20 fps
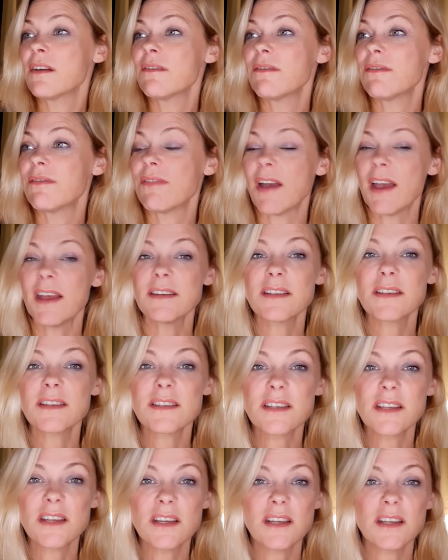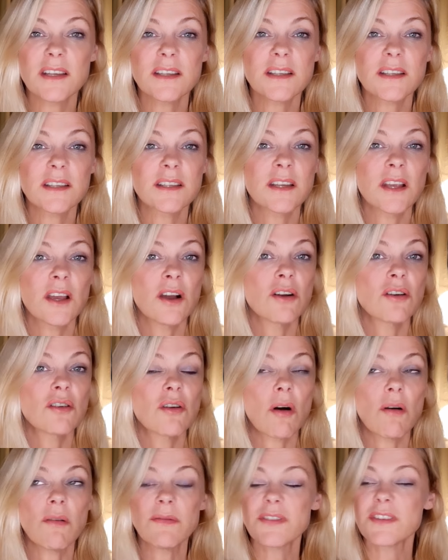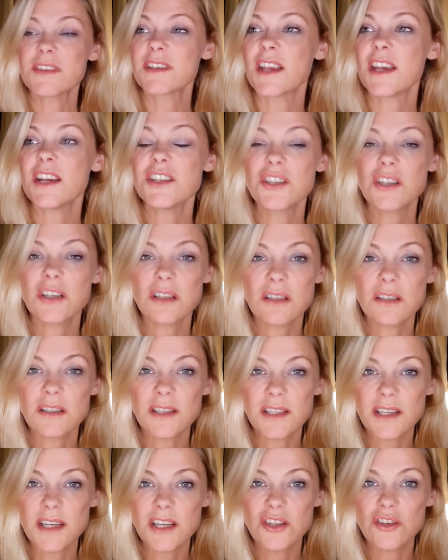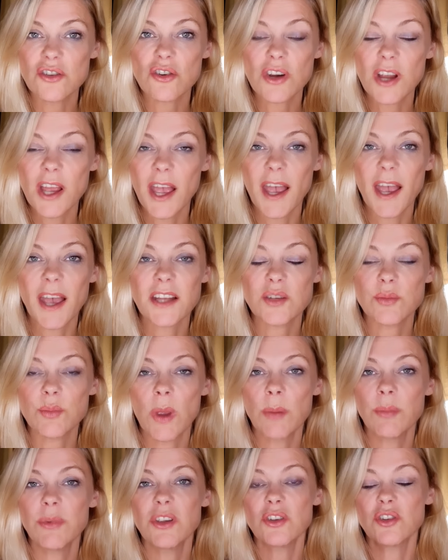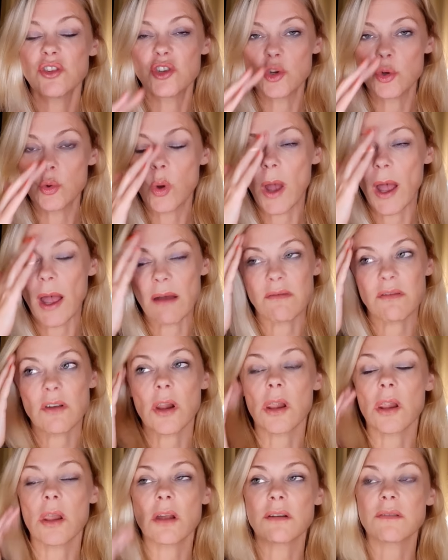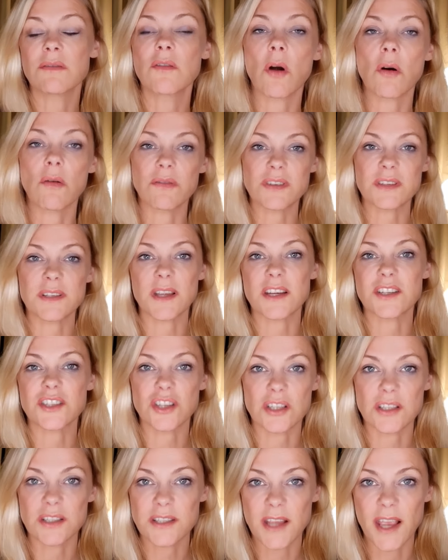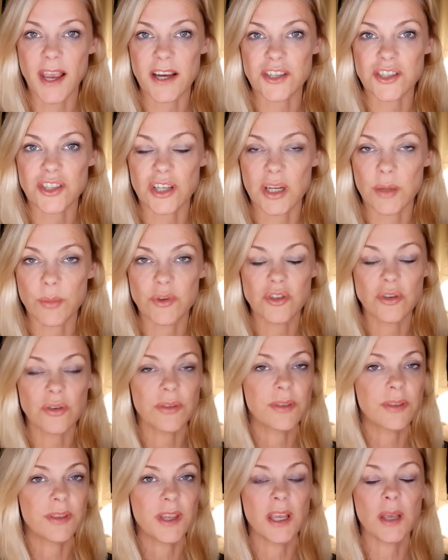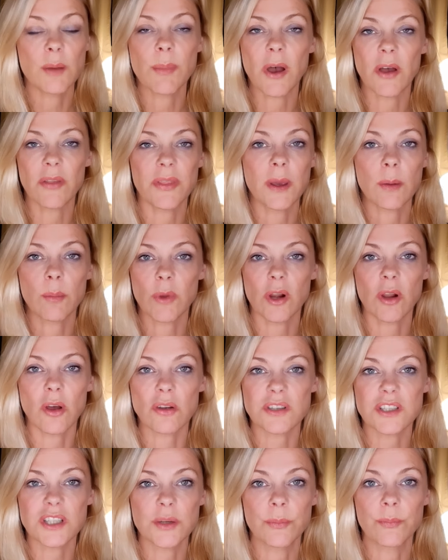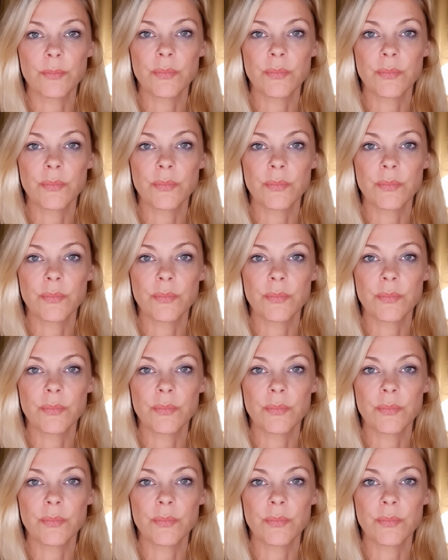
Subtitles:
Fantasies, conversations in your head. Maybe you do have a lot of conversations, actually, but you think about them a lot.